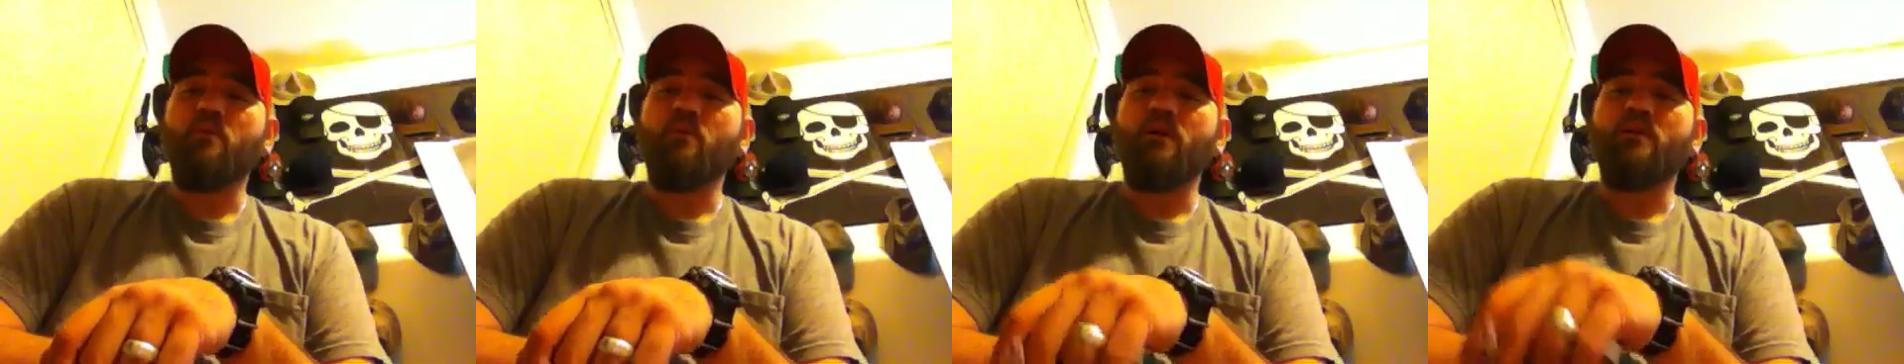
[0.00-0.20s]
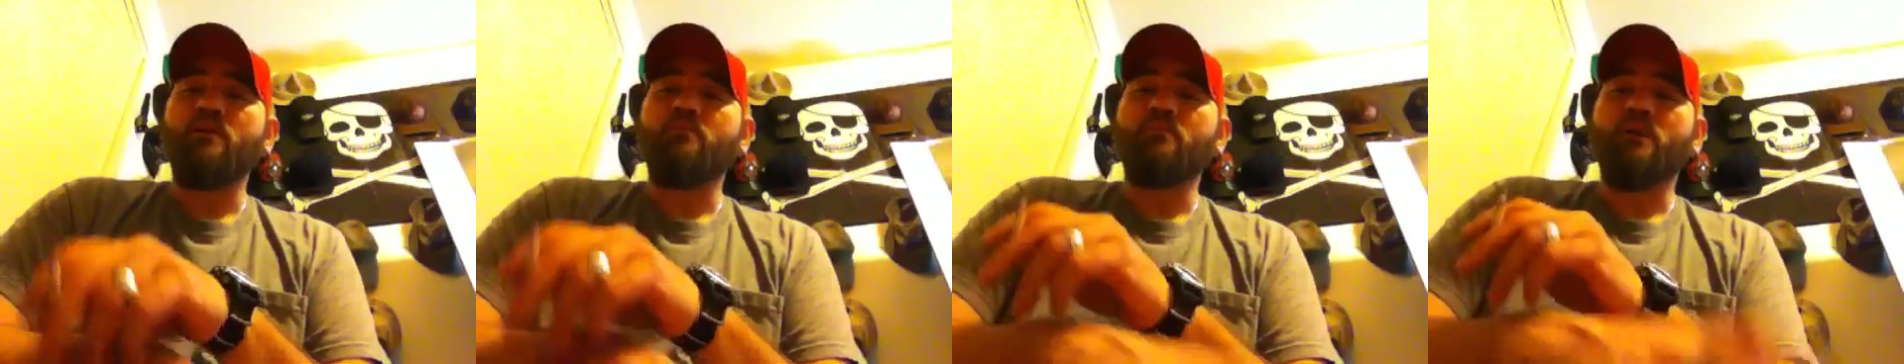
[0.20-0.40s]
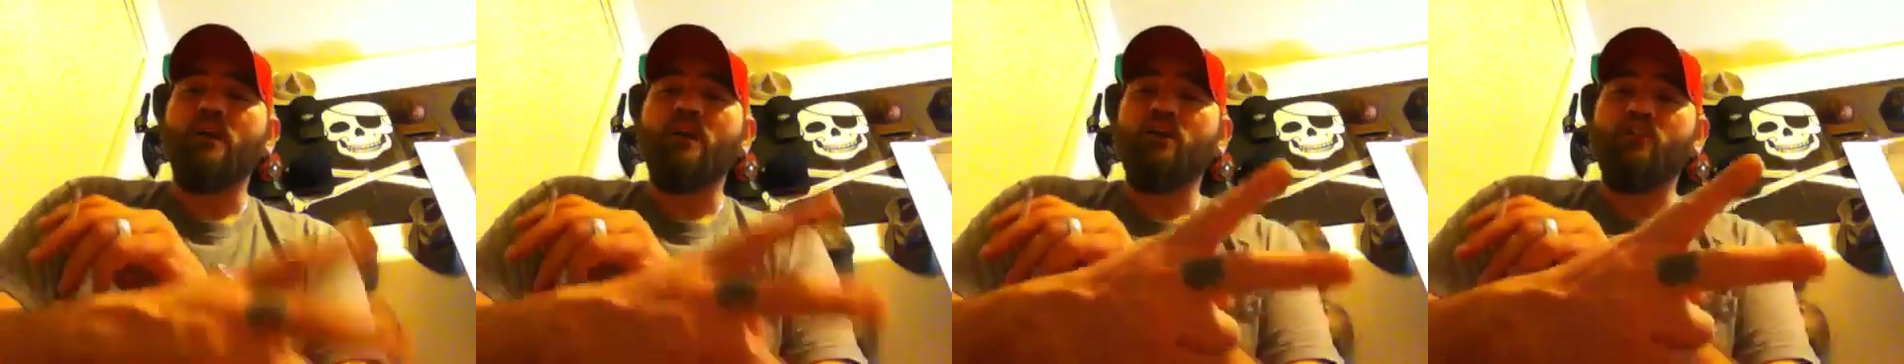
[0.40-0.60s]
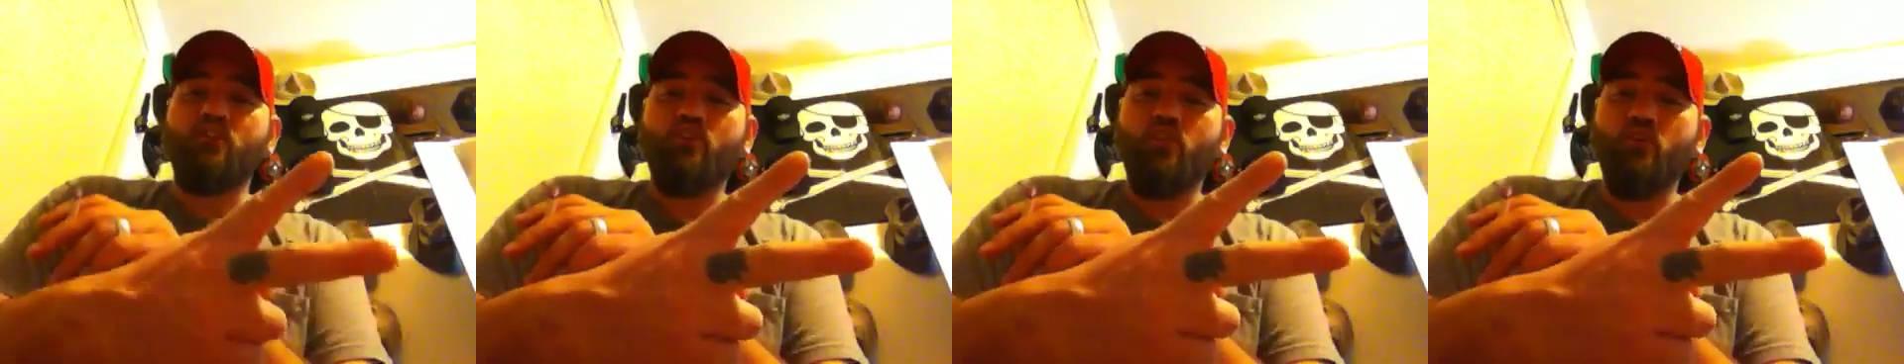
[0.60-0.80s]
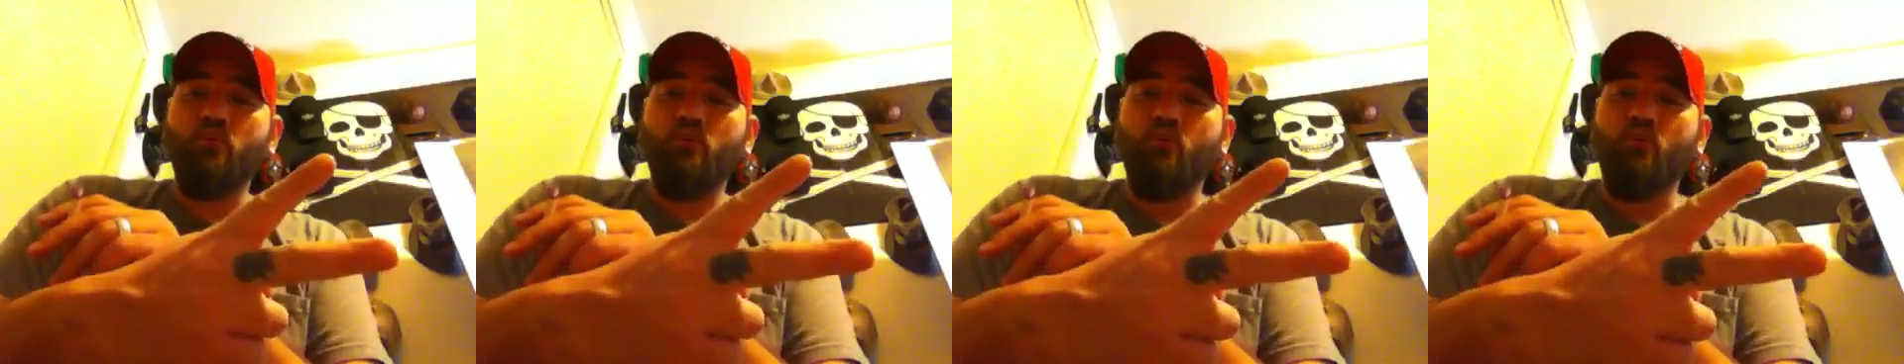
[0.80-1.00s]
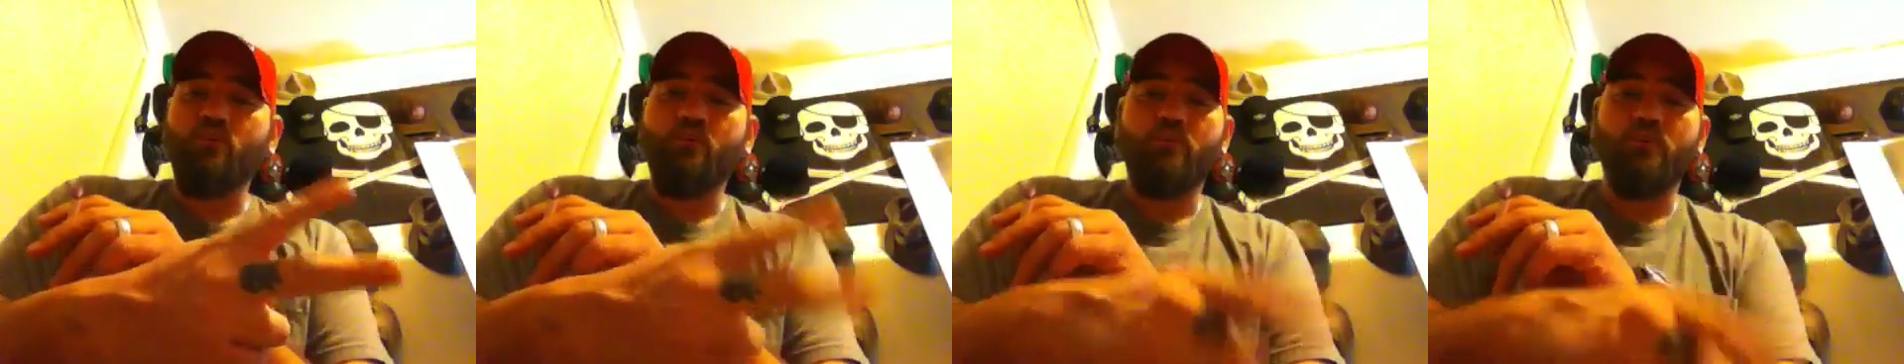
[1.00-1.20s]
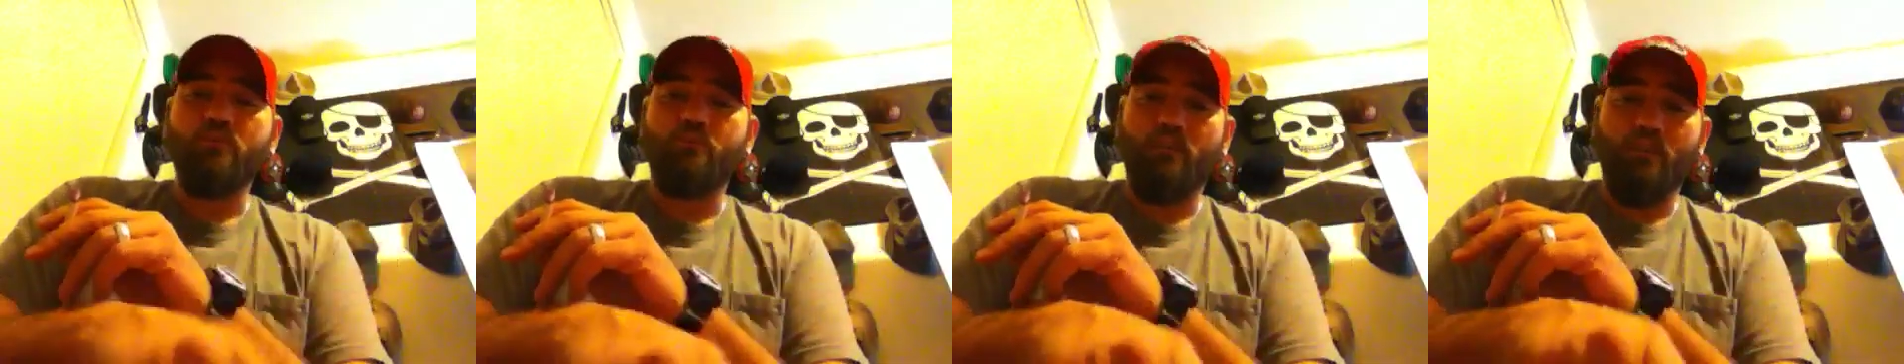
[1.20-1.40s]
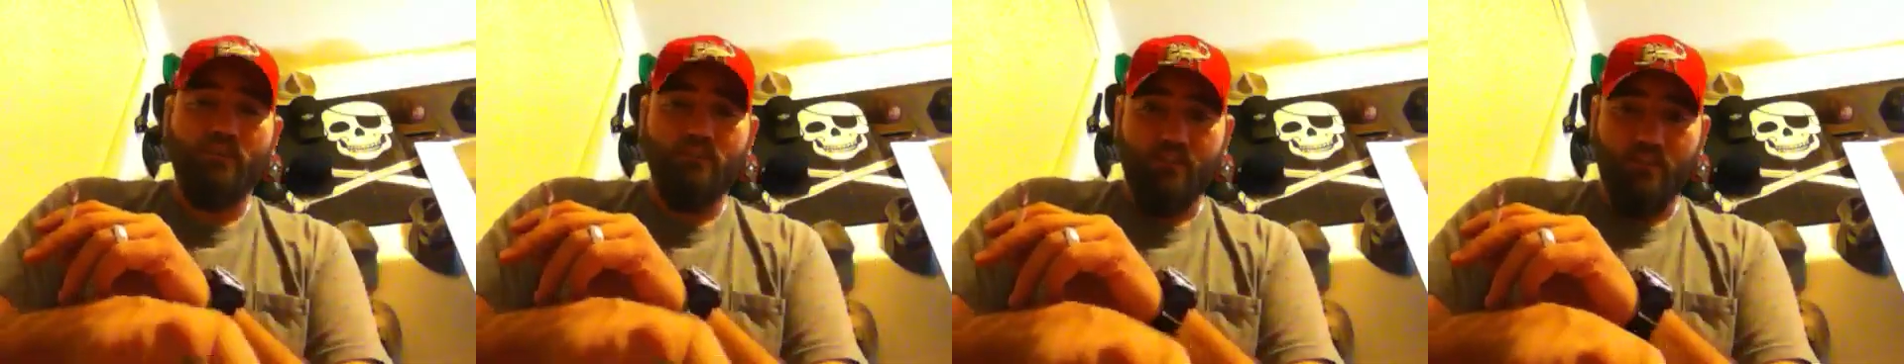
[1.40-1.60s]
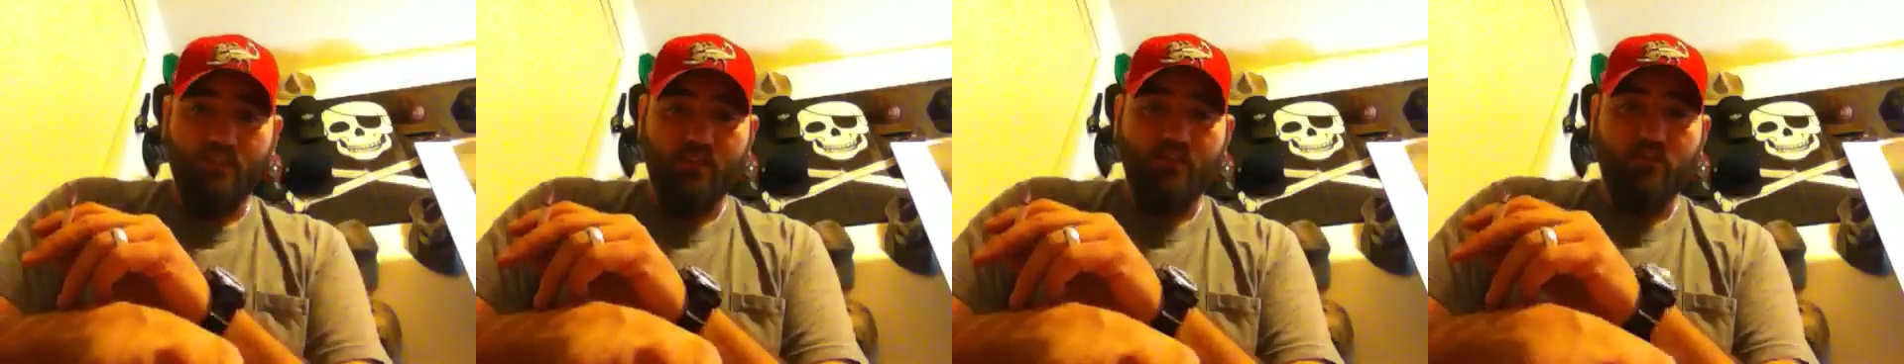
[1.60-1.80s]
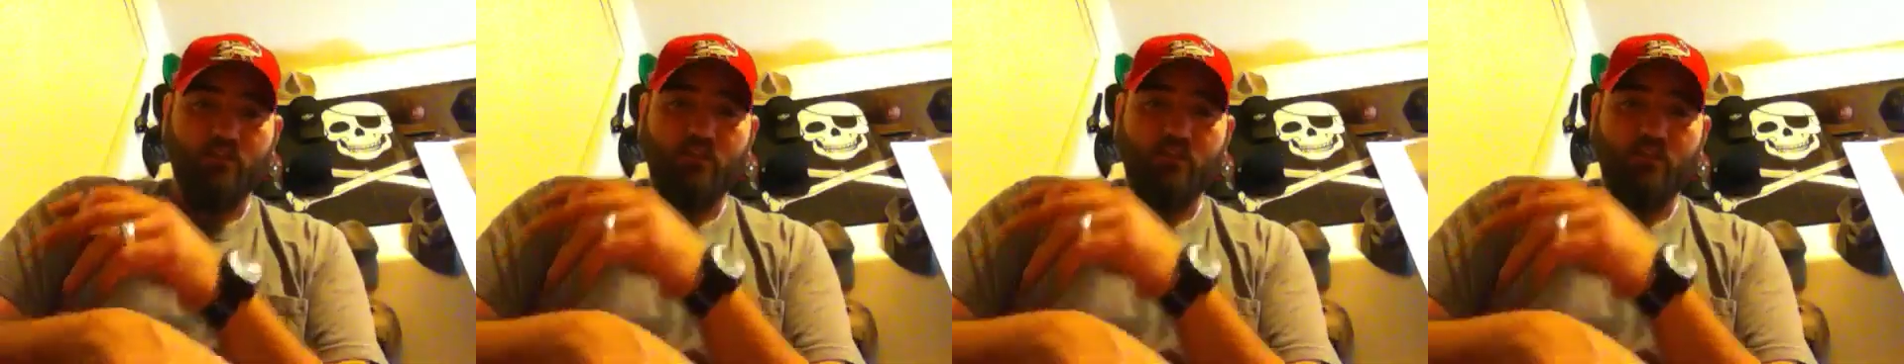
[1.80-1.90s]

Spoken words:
wind up buying 2 more to replace this